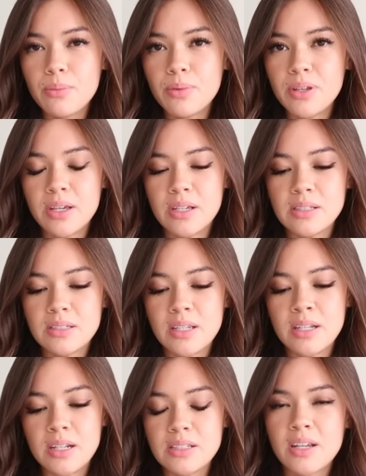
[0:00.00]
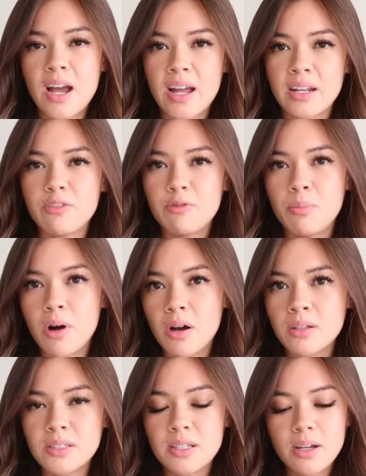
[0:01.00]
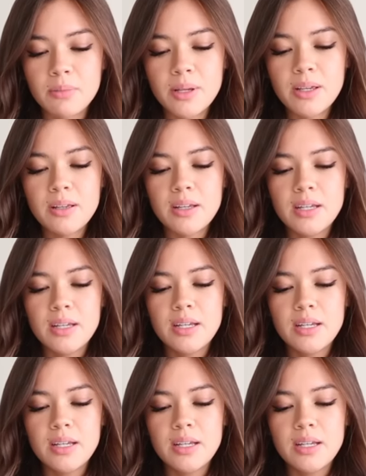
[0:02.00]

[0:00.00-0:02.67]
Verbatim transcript: because it is kind of boxy on me.